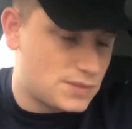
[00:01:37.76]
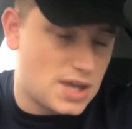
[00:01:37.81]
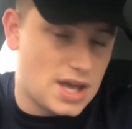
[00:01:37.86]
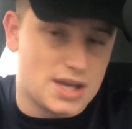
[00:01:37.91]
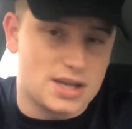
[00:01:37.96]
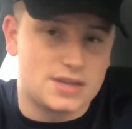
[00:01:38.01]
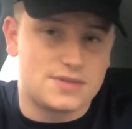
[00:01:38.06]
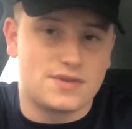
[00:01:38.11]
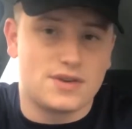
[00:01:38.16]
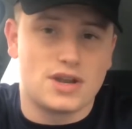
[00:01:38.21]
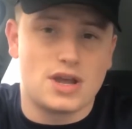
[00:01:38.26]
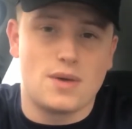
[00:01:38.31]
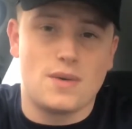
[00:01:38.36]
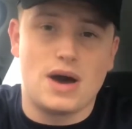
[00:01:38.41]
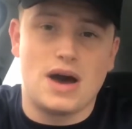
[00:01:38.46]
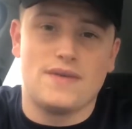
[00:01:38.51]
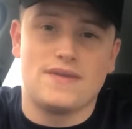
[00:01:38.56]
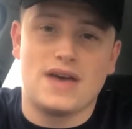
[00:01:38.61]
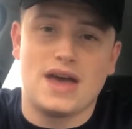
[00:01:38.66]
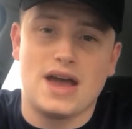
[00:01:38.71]
get this video
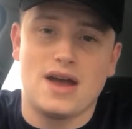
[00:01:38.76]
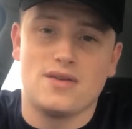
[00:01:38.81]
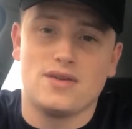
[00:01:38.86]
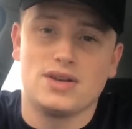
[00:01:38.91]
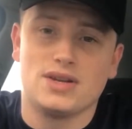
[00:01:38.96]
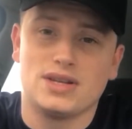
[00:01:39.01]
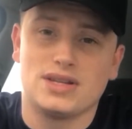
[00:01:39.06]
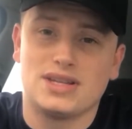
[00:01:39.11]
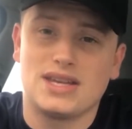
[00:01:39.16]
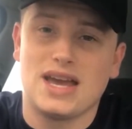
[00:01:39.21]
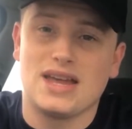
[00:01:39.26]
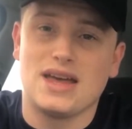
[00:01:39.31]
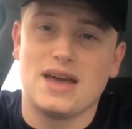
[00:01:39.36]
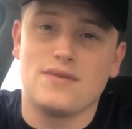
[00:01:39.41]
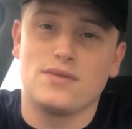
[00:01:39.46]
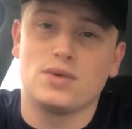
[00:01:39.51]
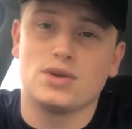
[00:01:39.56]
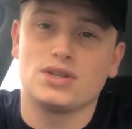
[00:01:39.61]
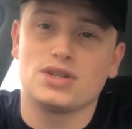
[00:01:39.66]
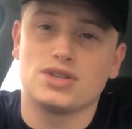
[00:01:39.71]
out there and get
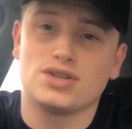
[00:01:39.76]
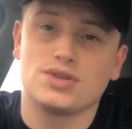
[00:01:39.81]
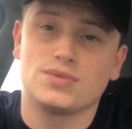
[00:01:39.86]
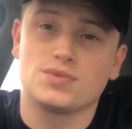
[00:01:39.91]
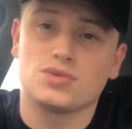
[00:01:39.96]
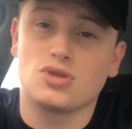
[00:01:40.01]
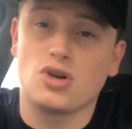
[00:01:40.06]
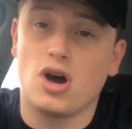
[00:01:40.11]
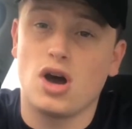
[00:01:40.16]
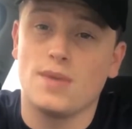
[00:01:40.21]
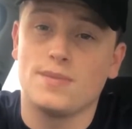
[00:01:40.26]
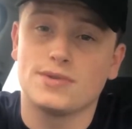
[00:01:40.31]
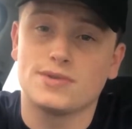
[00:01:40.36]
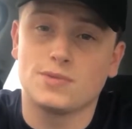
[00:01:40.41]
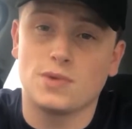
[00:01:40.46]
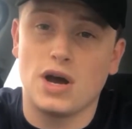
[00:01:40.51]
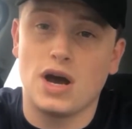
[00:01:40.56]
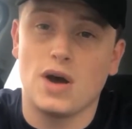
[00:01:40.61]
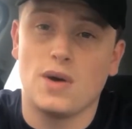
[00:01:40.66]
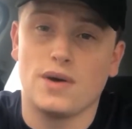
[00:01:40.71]
everyone to subscribe
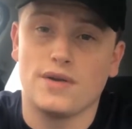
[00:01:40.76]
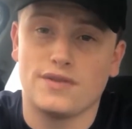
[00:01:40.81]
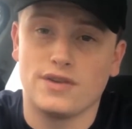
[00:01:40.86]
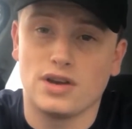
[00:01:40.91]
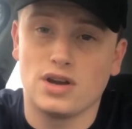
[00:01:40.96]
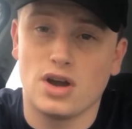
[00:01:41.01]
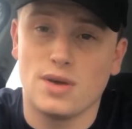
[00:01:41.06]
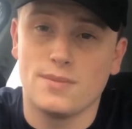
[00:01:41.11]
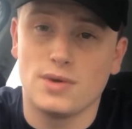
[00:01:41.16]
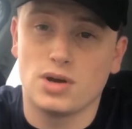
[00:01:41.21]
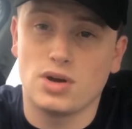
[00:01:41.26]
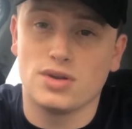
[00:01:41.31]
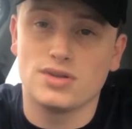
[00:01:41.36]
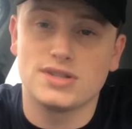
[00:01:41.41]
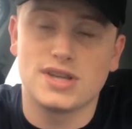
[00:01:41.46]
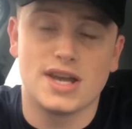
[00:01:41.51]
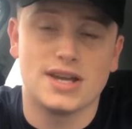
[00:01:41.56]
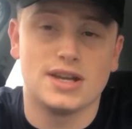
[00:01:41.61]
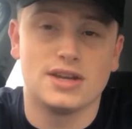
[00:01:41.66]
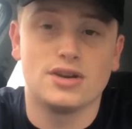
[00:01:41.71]
as well. If you like my
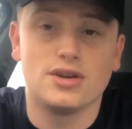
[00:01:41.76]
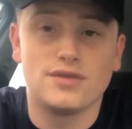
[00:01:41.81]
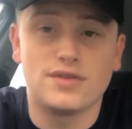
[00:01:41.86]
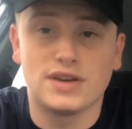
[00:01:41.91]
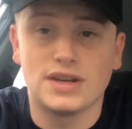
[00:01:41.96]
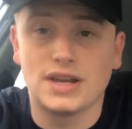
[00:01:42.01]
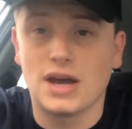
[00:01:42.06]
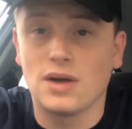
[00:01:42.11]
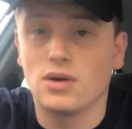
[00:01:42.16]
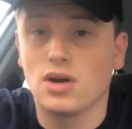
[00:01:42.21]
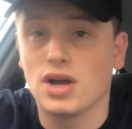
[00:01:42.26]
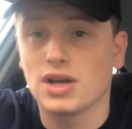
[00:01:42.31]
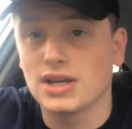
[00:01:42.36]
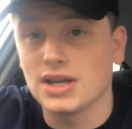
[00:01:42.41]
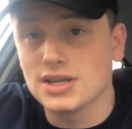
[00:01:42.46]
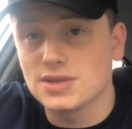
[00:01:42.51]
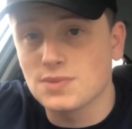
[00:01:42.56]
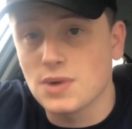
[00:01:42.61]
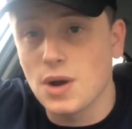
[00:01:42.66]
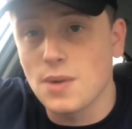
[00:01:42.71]
content and you think they'll like
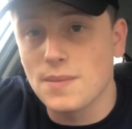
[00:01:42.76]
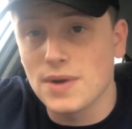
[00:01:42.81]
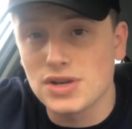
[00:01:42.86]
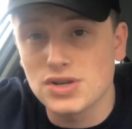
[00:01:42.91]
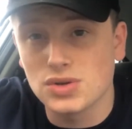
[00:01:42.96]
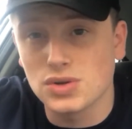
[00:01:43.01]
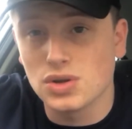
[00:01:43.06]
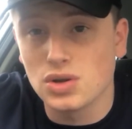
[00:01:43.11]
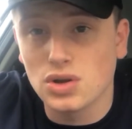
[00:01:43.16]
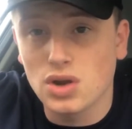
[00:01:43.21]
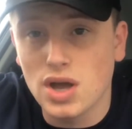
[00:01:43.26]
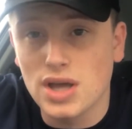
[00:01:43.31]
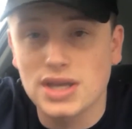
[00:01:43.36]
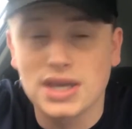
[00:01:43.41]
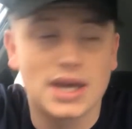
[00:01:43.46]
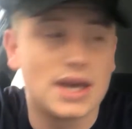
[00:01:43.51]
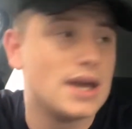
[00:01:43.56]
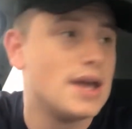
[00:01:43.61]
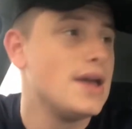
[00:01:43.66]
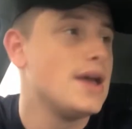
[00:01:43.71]
it as well, make sure you like
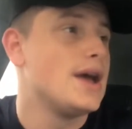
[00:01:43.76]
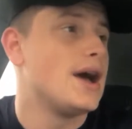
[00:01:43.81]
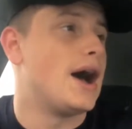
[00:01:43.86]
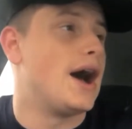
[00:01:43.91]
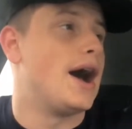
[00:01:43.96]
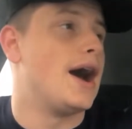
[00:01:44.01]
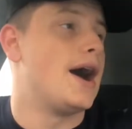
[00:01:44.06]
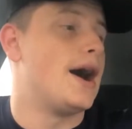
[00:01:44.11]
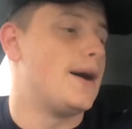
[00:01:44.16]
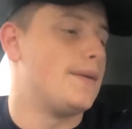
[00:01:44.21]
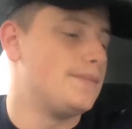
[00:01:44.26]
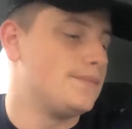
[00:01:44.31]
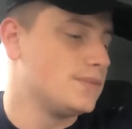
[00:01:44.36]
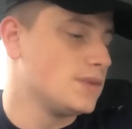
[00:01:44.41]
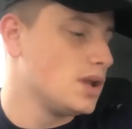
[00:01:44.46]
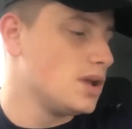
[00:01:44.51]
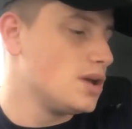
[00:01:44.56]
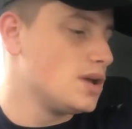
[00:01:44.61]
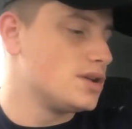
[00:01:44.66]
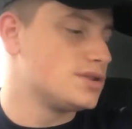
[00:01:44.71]
it. So
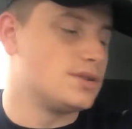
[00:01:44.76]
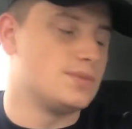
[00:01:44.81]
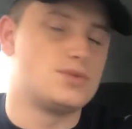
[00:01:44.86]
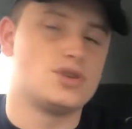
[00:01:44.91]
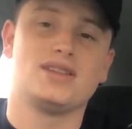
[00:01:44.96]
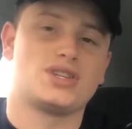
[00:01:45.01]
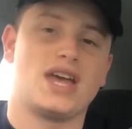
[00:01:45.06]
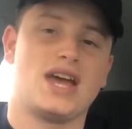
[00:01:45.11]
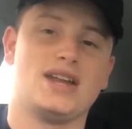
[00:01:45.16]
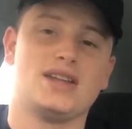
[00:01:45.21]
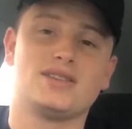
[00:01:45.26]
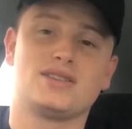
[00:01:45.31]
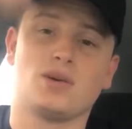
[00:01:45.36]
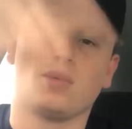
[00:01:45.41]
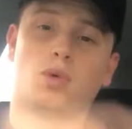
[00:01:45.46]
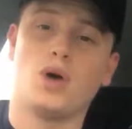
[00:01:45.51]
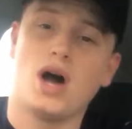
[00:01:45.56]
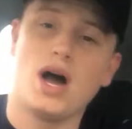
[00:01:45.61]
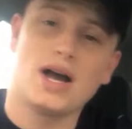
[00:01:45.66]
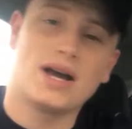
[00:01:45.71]
I'm just heading to
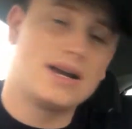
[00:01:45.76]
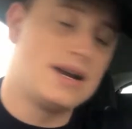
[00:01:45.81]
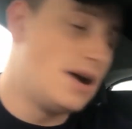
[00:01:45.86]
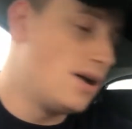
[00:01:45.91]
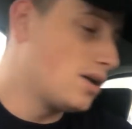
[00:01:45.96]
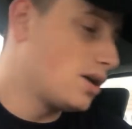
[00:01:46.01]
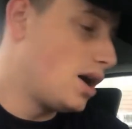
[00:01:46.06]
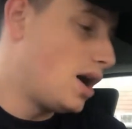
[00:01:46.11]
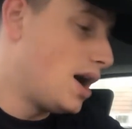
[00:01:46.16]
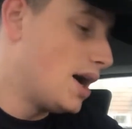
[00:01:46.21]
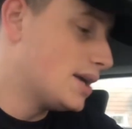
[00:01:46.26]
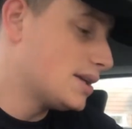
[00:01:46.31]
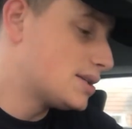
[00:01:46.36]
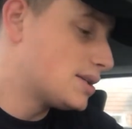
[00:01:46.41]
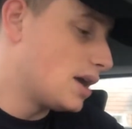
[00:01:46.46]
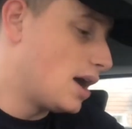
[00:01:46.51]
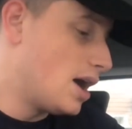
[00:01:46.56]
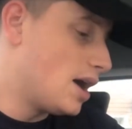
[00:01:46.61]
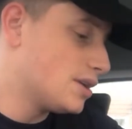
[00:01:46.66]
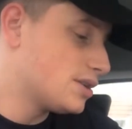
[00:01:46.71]
work now, guys.
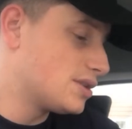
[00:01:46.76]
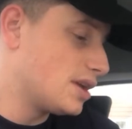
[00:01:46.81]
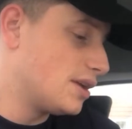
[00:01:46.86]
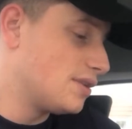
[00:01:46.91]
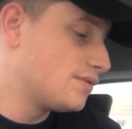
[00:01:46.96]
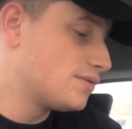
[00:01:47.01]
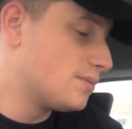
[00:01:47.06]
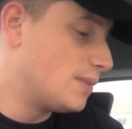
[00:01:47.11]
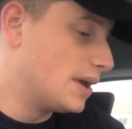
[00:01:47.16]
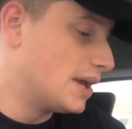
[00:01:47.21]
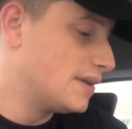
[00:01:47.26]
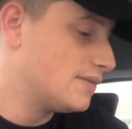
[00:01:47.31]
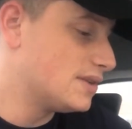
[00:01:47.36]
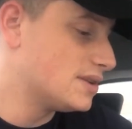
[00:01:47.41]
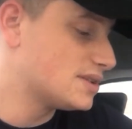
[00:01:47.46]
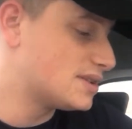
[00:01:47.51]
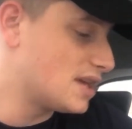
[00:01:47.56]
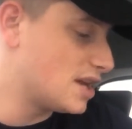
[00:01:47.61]
Just heading for my evening